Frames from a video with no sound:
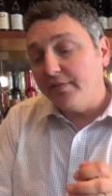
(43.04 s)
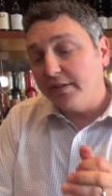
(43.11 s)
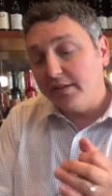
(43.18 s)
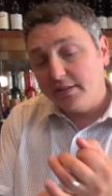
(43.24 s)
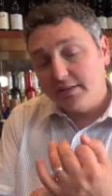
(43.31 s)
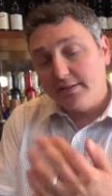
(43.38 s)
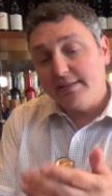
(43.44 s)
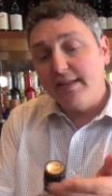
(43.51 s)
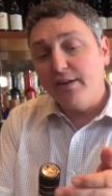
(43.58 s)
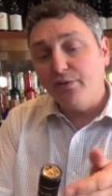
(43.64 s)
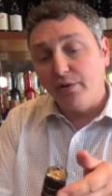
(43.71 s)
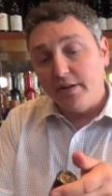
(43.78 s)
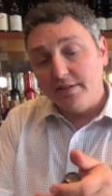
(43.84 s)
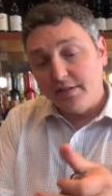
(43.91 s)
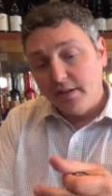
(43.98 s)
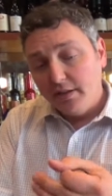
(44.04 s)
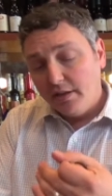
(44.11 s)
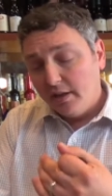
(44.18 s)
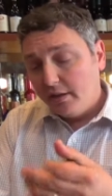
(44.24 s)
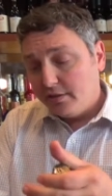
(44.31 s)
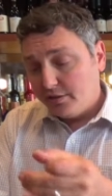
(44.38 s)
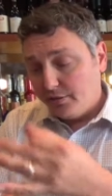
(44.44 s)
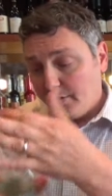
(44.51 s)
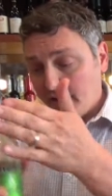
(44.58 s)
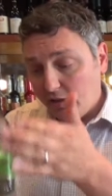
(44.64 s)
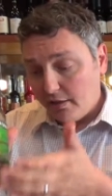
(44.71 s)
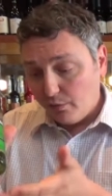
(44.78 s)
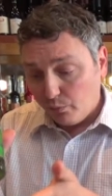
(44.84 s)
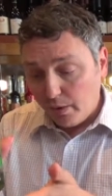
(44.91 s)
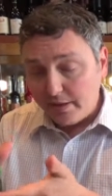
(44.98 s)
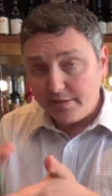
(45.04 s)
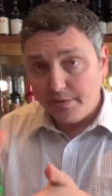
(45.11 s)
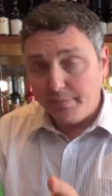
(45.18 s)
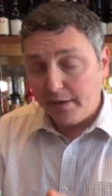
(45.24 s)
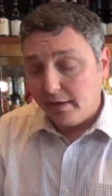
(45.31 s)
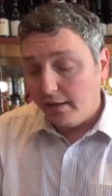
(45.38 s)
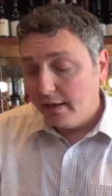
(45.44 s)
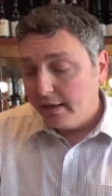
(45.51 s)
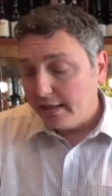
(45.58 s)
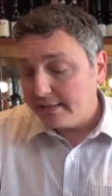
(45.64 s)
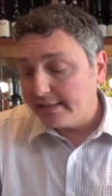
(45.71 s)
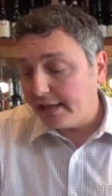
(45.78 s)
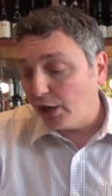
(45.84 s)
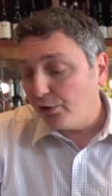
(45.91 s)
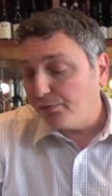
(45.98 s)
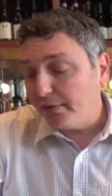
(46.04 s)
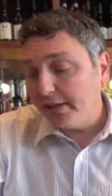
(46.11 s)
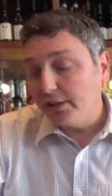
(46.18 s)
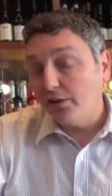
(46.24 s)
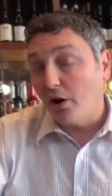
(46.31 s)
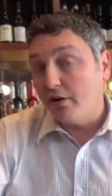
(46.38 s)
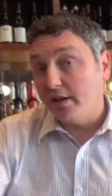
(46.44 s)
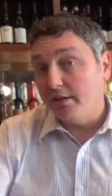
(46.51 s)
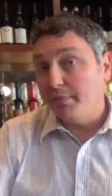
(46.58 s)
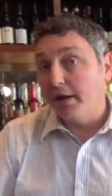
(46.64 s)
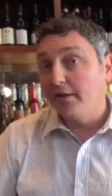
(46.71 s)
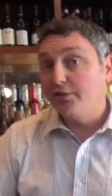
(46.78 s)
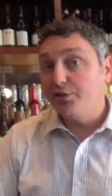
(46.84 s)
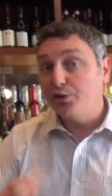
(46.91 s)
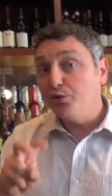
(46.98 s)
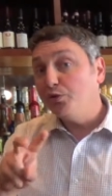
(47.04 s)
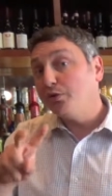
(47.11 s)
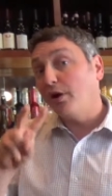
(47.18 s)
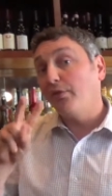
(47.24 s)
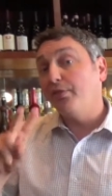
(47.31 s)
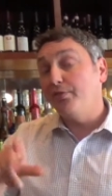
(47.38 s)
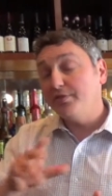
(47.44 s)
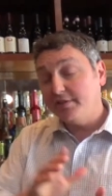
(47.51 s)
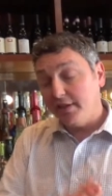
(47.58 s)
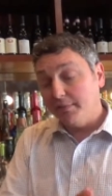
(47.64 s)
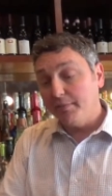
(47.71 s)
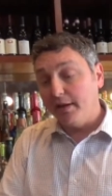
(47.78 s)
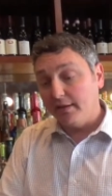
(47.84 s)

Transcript: and the secret to the recipe is carefully guarded by two Carthusian